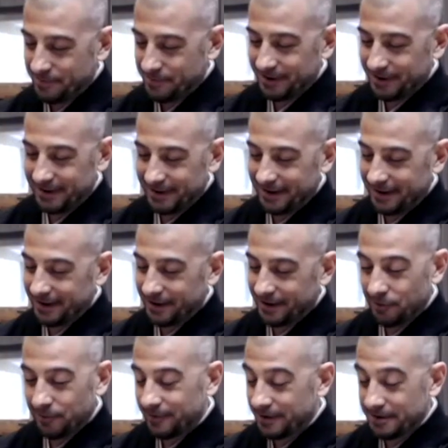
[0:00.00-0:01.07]
but and I
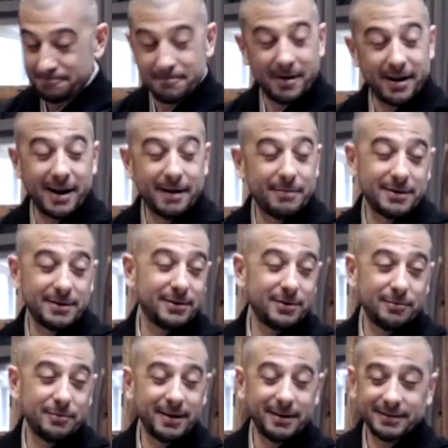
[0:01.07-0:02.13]
hope and I bet you
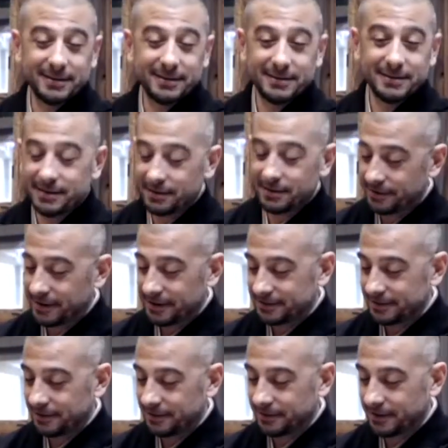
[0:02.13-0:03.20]
nobody else does either. And
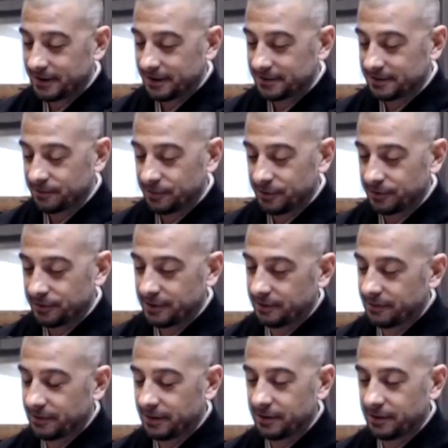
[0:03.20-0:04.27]
that's the beauty
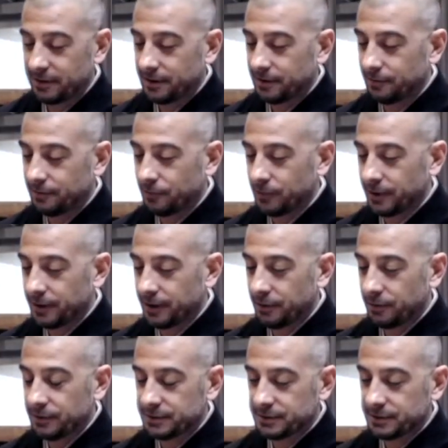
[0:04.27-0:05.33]
of it.
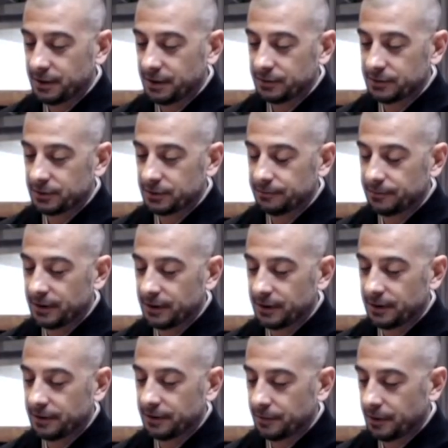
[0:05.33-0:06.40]
It was
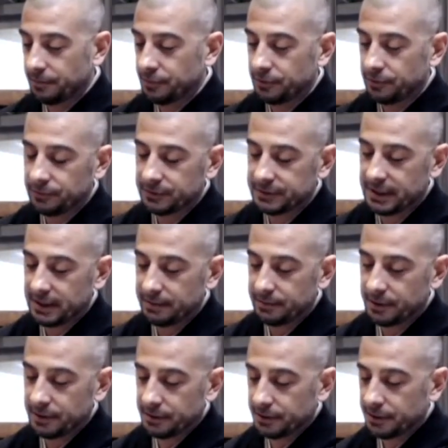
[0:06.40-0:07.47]
a beautiful time
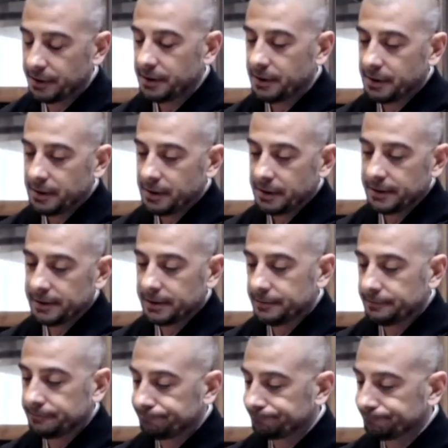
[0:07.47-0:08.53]
here.
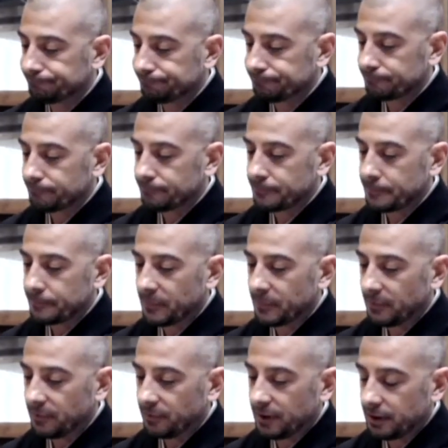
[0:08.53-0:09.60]
Um,
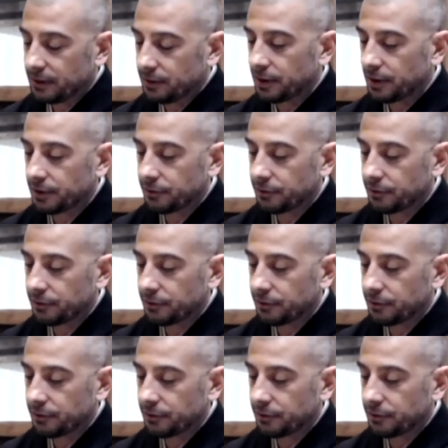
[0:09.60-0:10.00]
a lot